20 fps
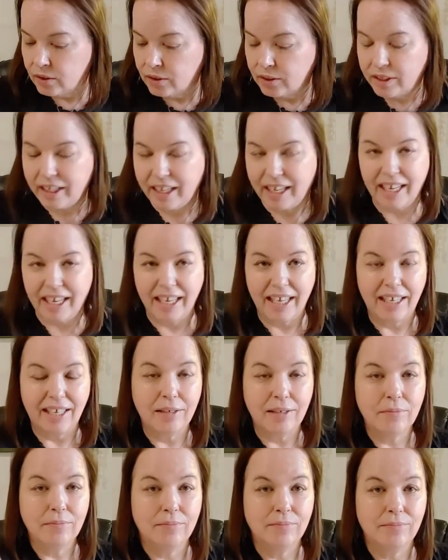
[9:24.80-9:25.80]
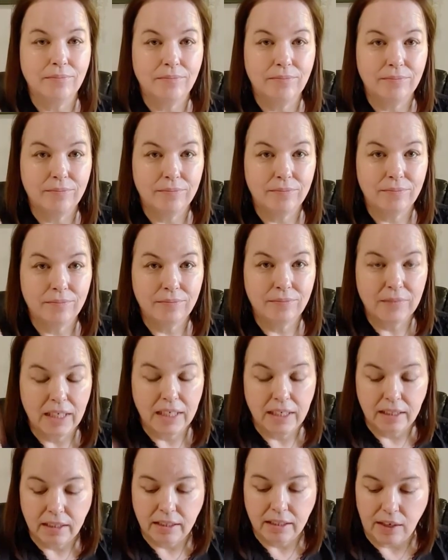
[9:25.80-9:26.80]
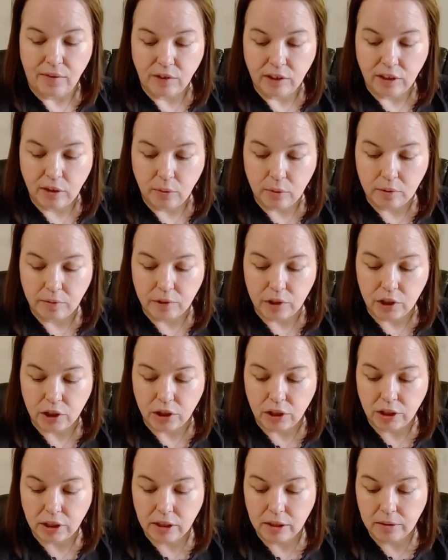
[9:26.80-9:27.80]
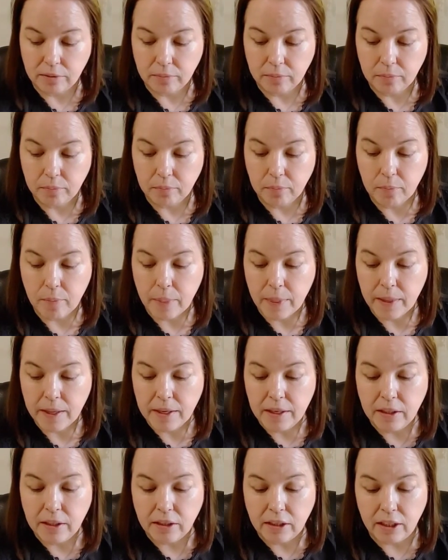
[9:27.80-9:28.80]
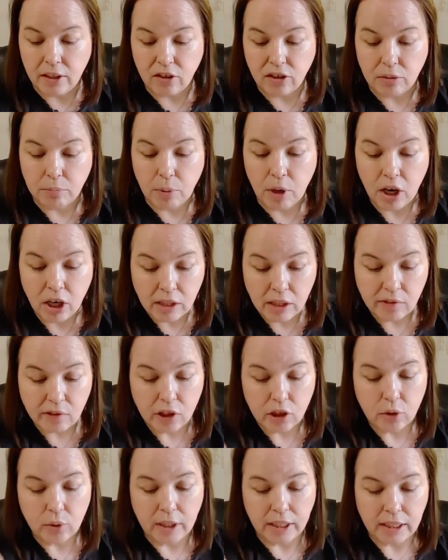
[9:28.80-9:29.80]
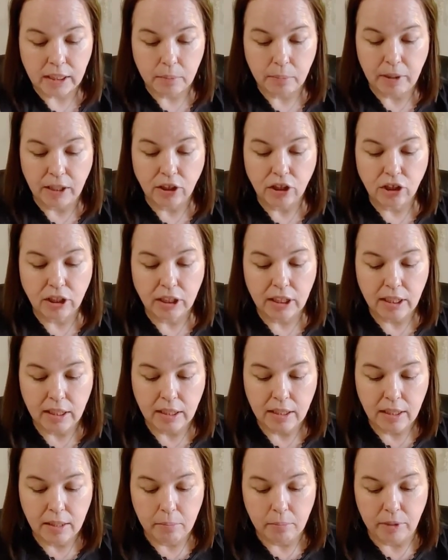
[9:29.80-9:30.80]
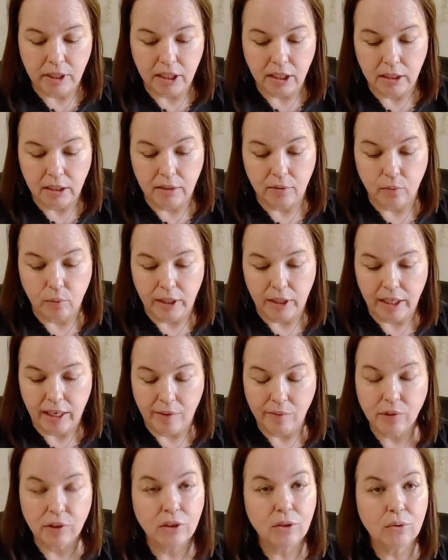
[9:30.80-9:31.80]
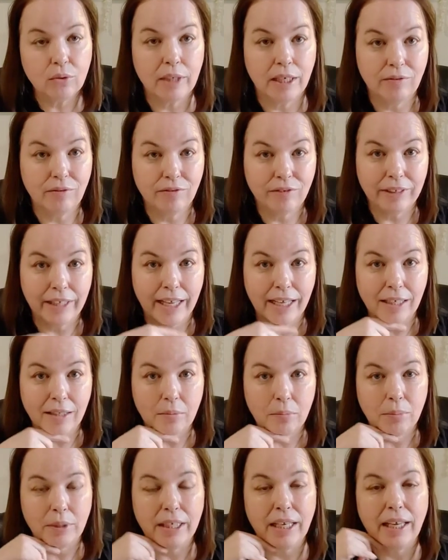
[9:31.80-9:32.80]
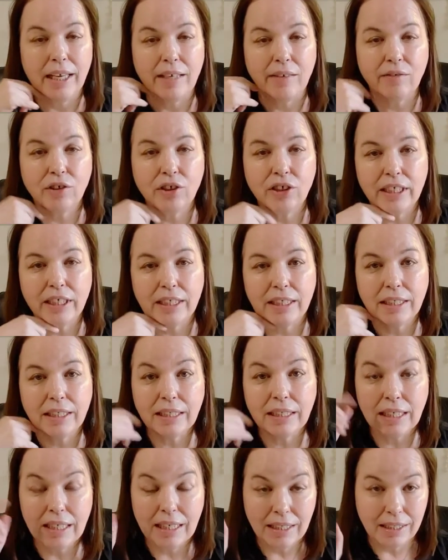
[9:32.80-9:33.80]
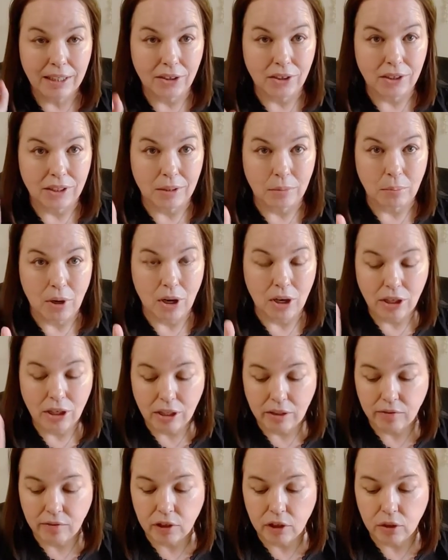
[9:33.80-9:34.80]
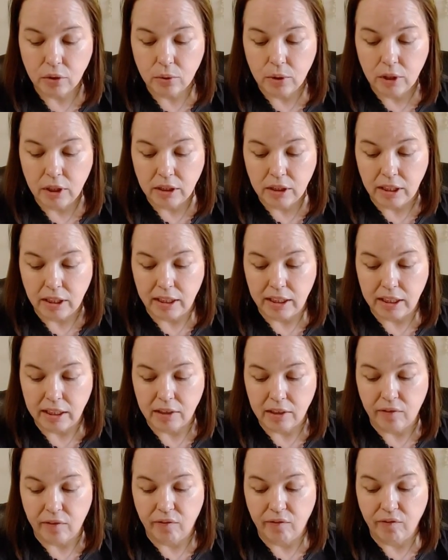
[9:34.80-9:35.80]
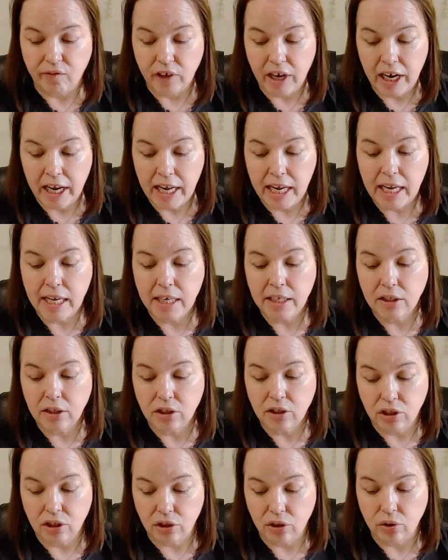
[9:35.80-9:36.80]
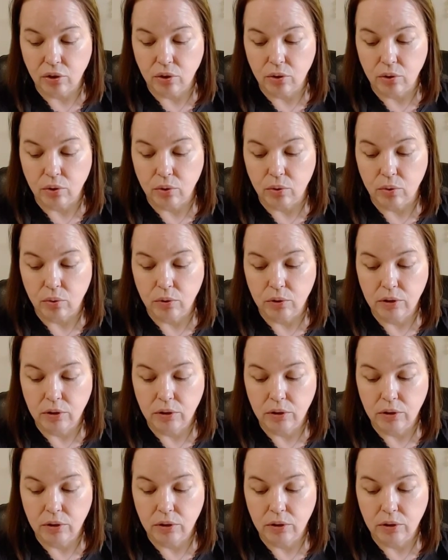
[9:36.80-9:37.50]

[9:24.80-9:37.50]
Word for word: okay? Devil in reverse. There is a part of you, especially because of whatever the red flag behavior is, there is a part of you that is afraid to,